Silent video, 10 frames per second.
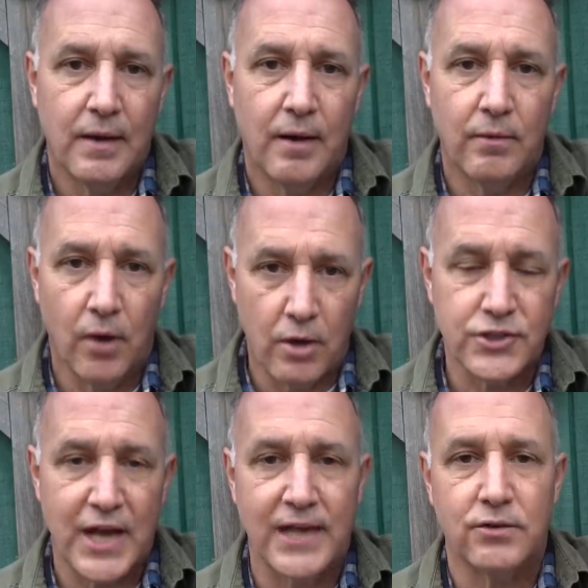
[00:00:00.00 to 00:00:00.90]

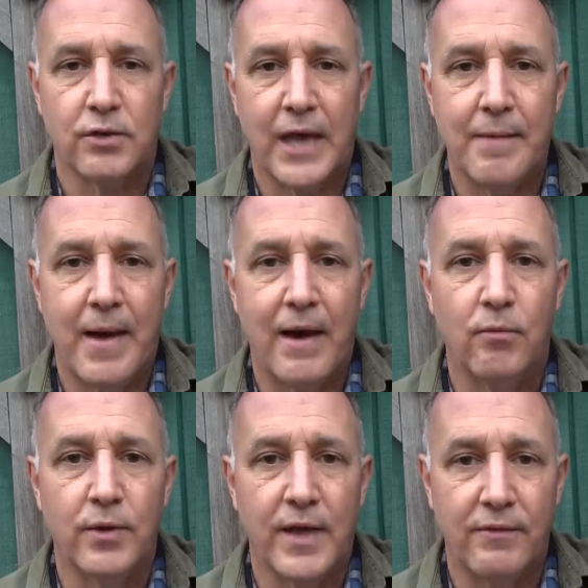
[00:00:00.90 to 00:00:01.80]
Laws Tactical came
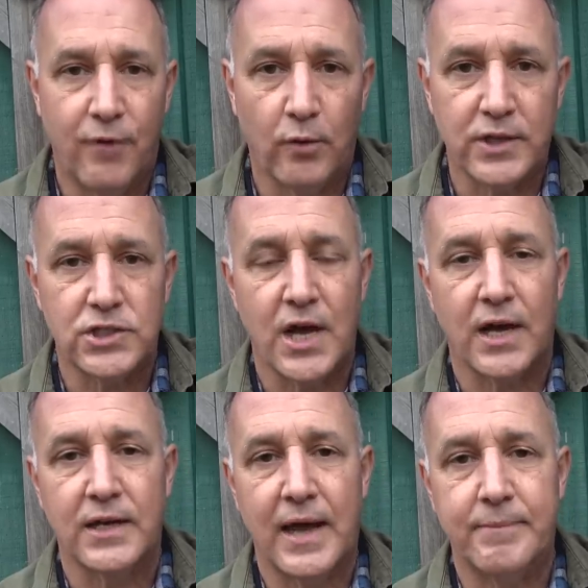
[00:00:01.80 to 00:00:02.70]
out with a folding
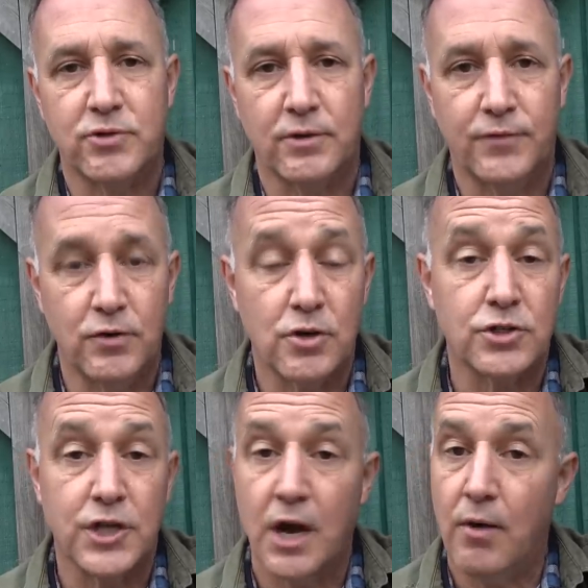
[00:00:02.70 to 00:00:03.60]
stock adapter a few
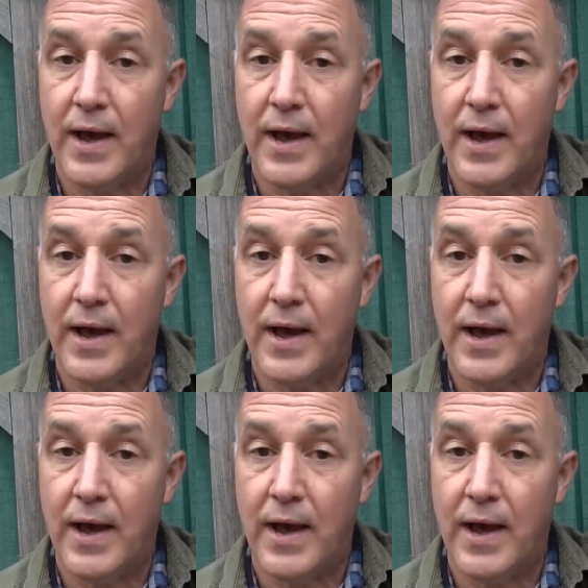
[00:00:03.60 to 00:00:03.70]
years ago.